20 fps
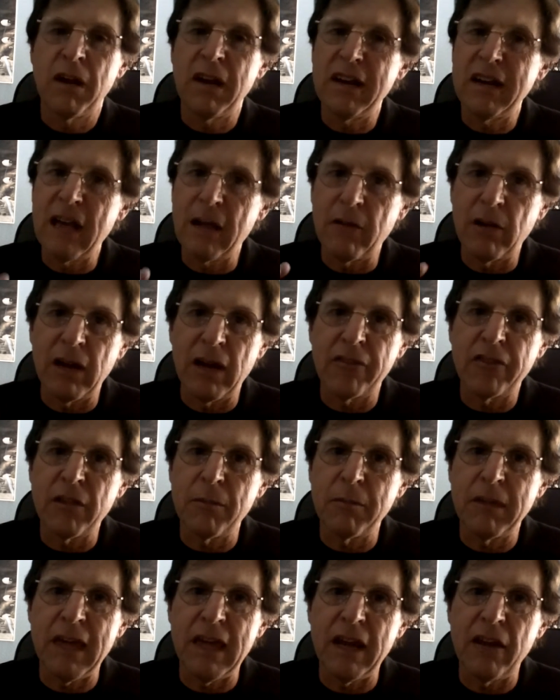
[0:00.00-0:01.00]
but he never let
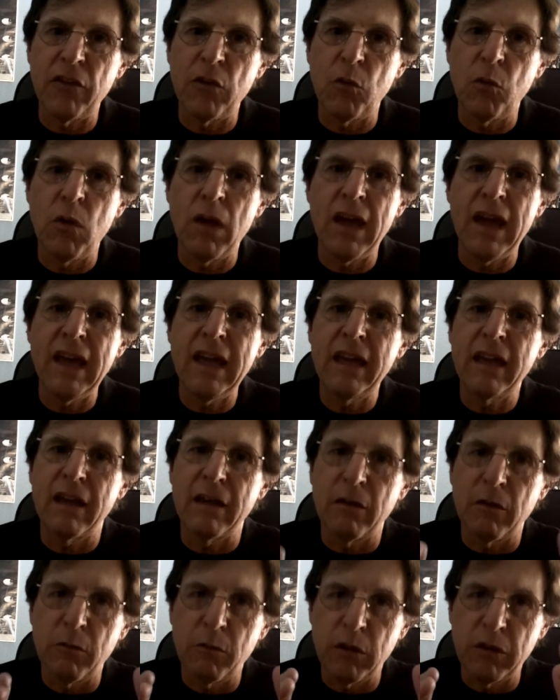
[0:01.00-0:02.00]
them get in the way
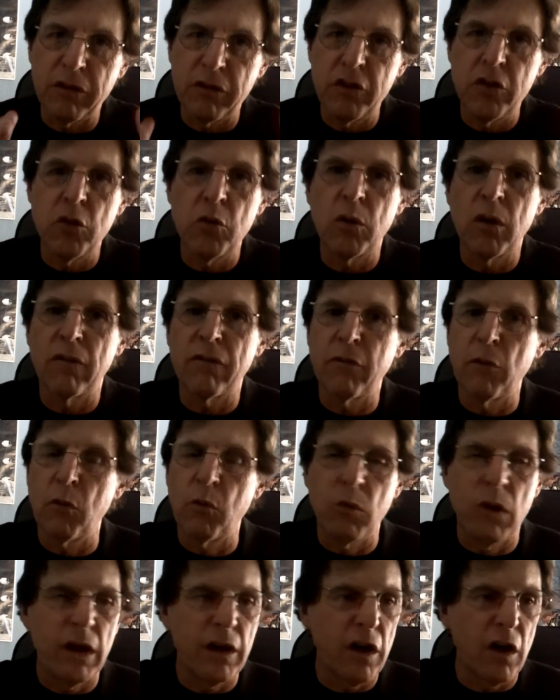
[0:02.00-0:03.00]
with you. If
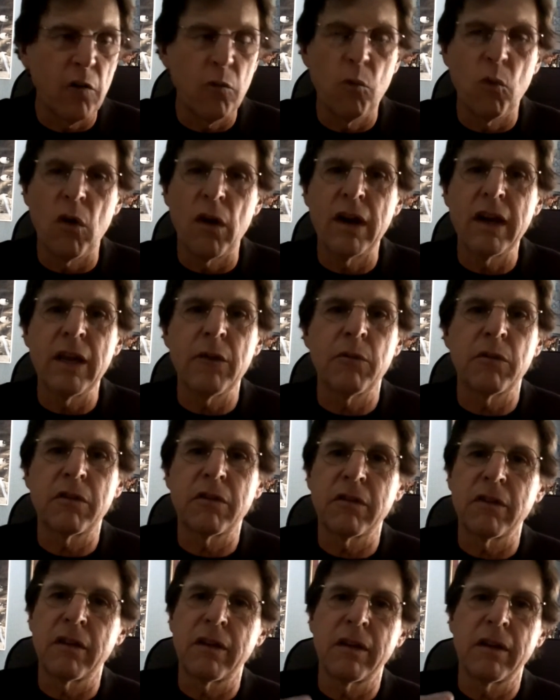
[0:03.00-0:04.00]
one-on-one, he
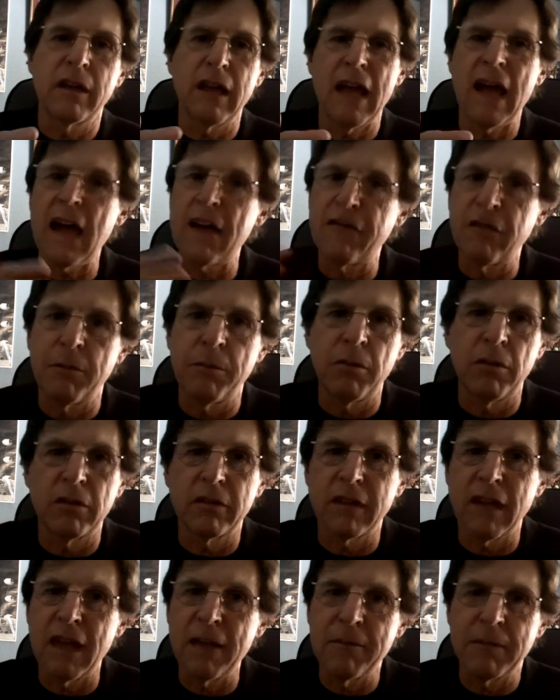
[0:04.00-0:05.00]
was an affable
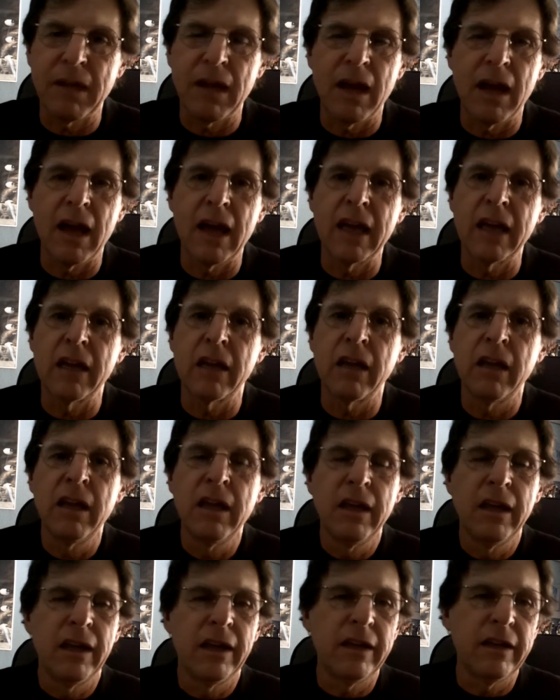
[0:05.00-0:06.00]
type guy.
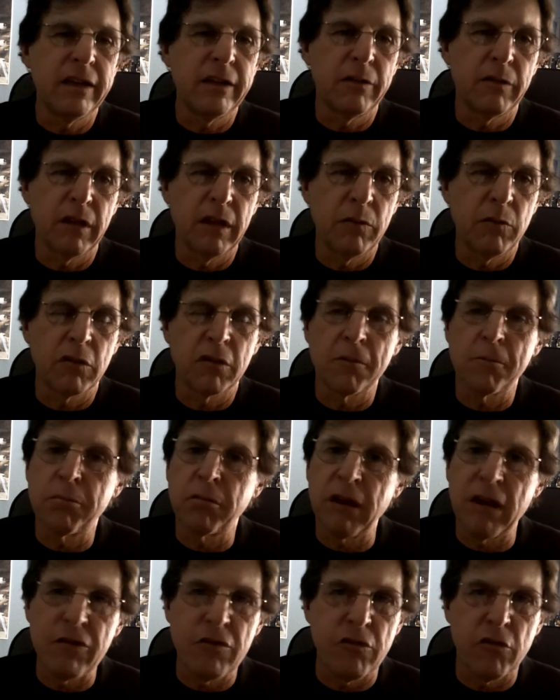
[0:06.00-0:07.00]
He was a
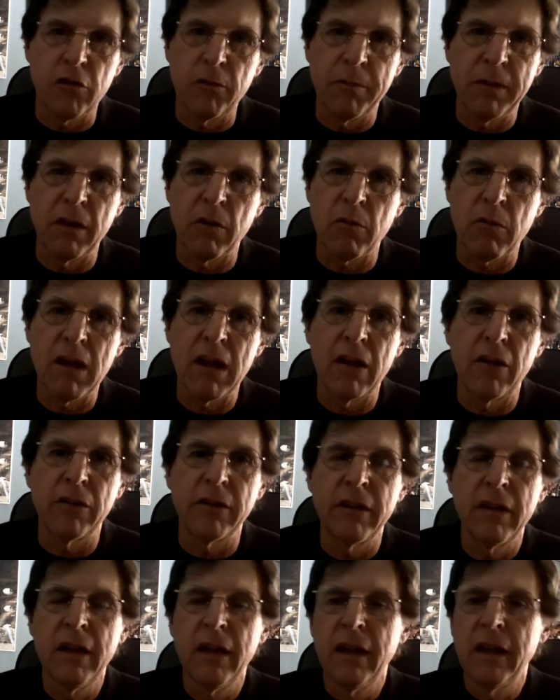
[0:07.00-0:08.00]
pleasure to be
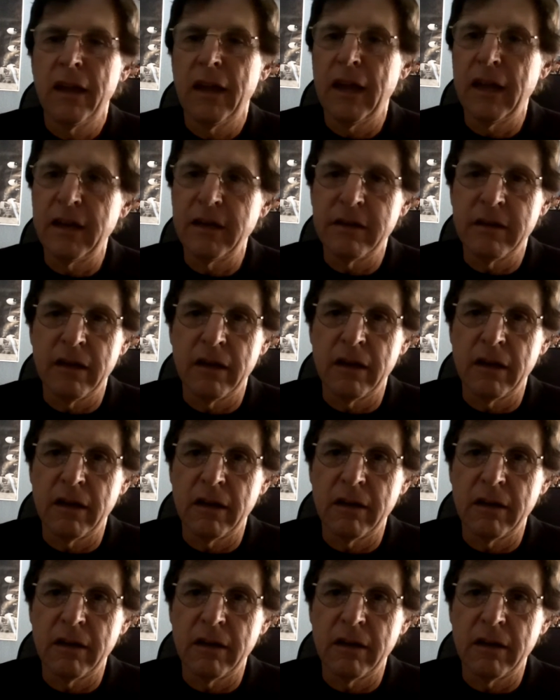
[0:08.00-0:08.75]
around. And